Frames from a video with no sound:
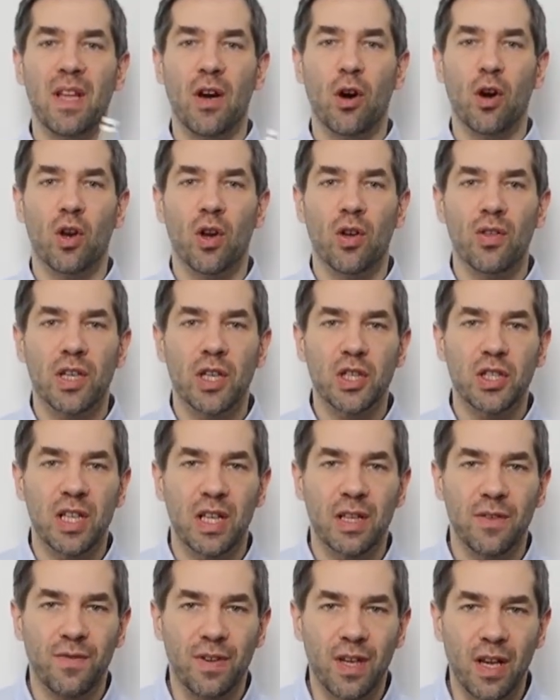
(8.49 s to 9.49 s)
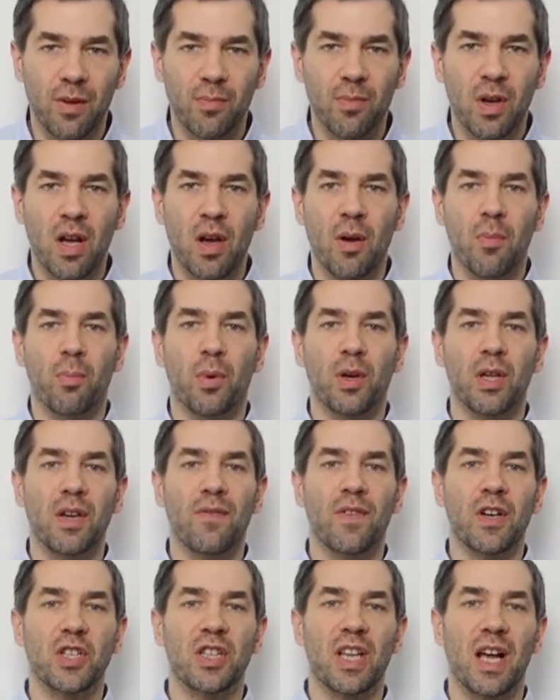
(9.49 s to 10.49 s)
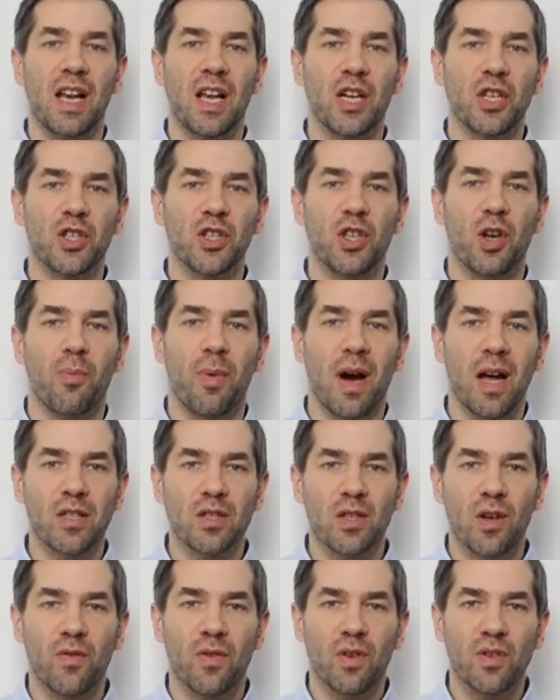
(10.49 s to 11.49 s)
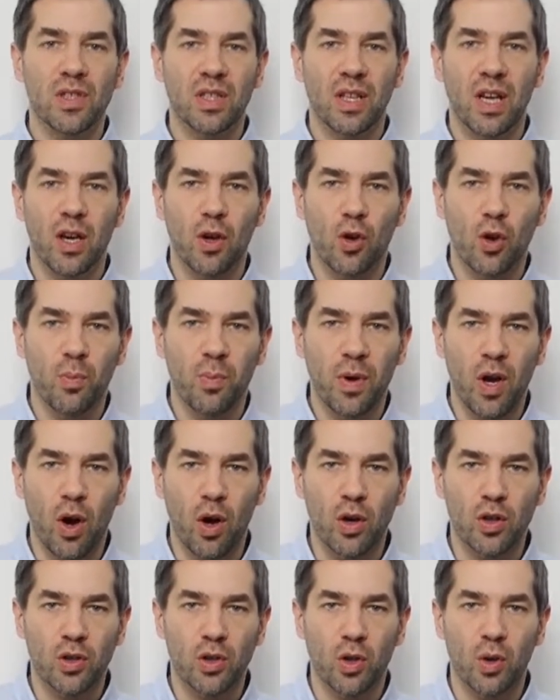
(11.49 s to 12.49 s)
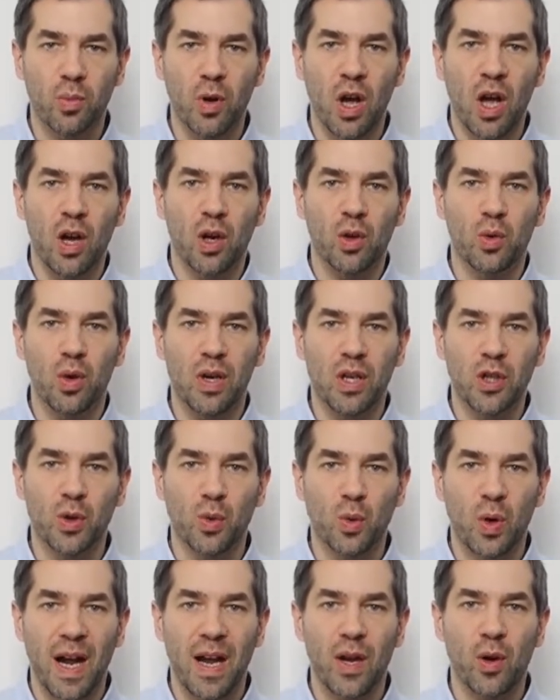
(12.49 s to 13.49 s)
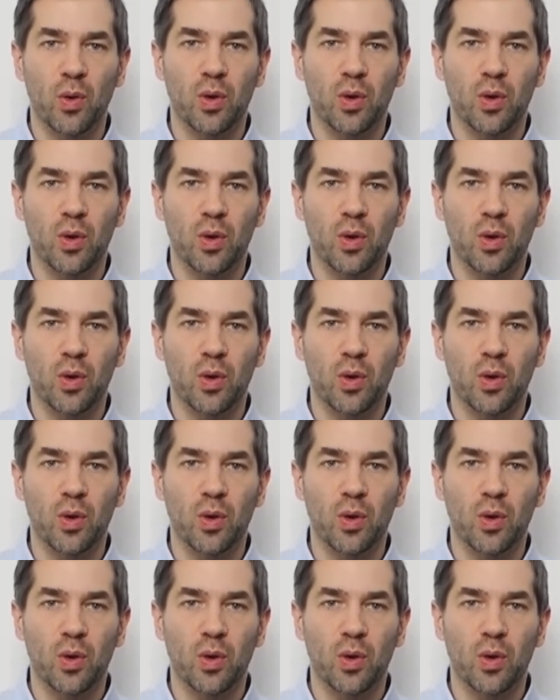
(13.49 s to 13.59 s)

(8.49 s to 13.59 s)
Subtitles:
You're probably watching this movie because you belong to a very small group of people